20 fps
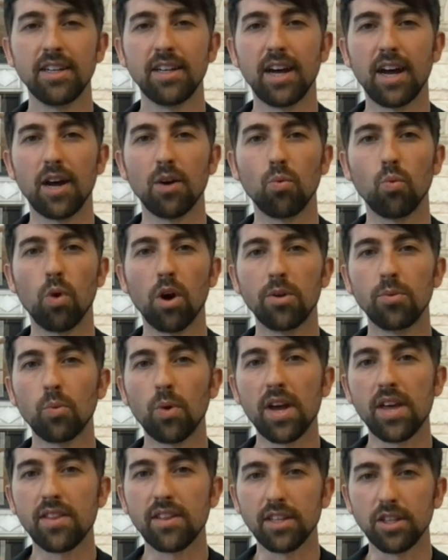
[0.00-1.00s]
Uh, one
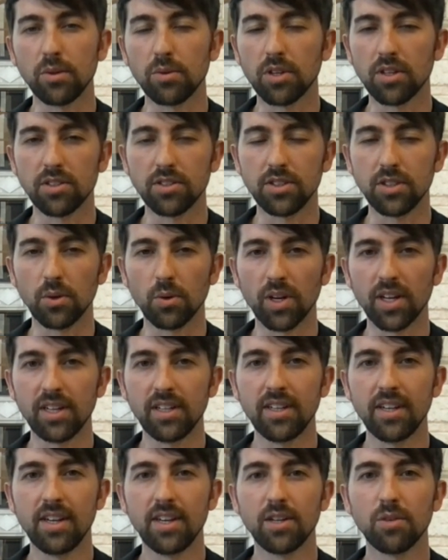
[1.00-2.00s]
way that you could do it
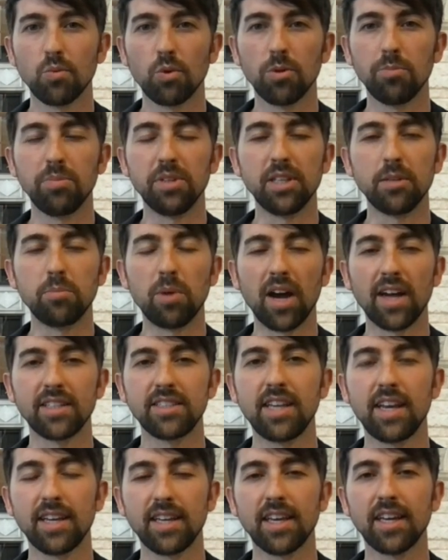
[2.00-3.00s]
would be by
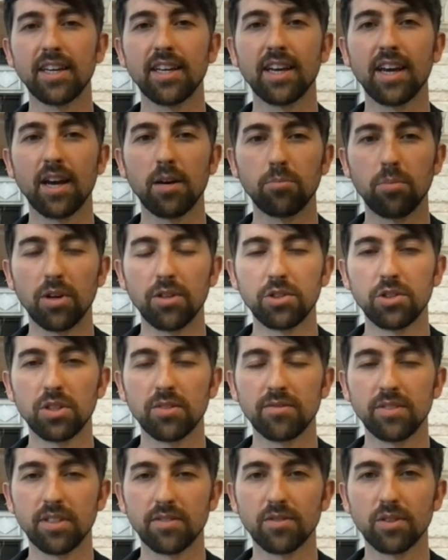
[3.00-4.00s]
taking a bunch
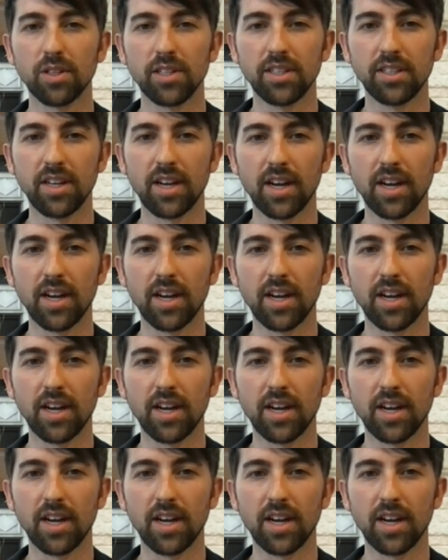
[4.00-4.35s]
of different